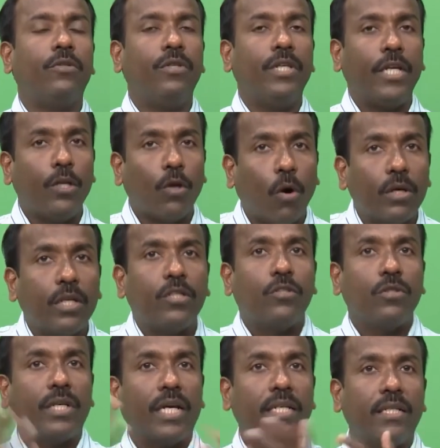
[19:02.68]
in order to
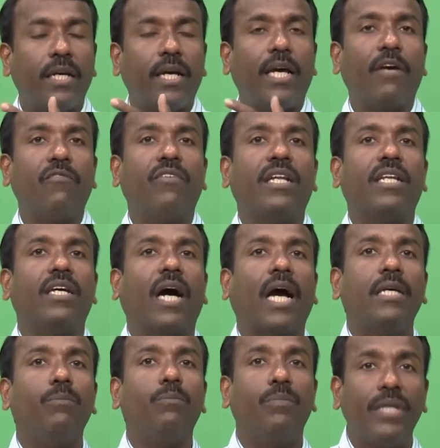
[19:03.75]
get a very
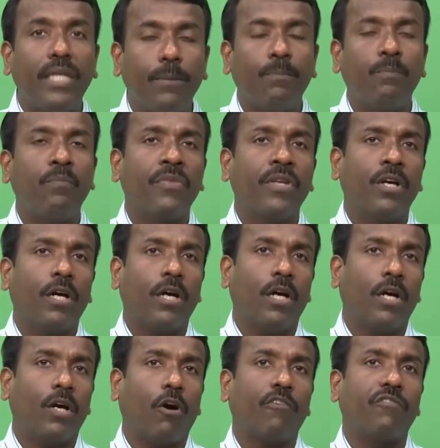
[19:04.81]
high beam
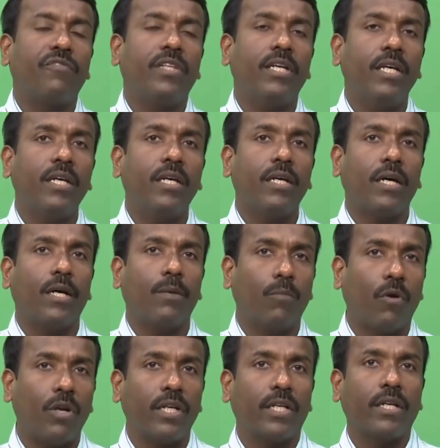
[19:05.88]
uh, of the uh,
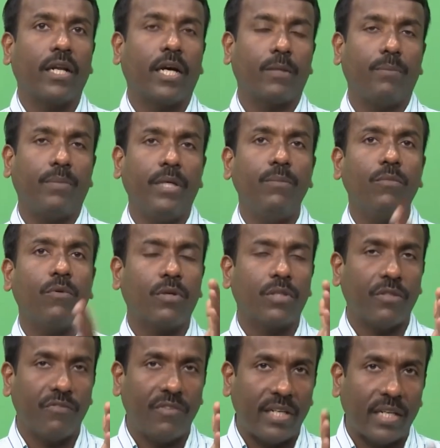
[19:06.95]
molecular beam or
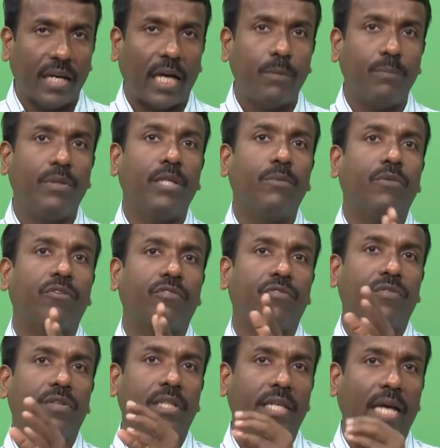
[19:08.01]
the very high beam of
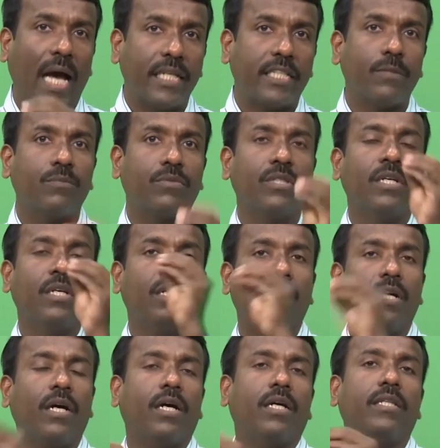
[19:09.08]
the atoms
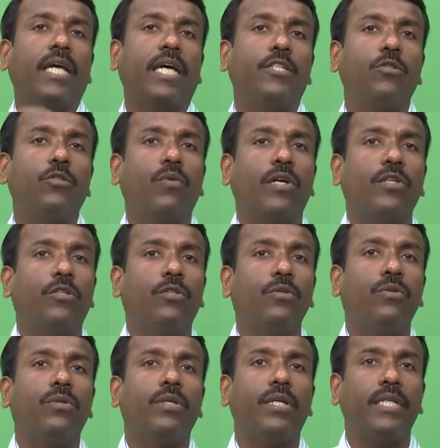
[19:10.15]
uh, that you want to
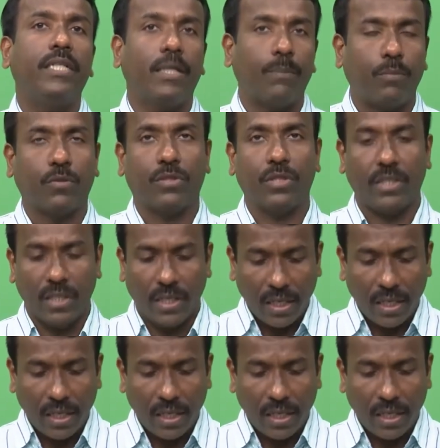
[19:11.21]
deposit.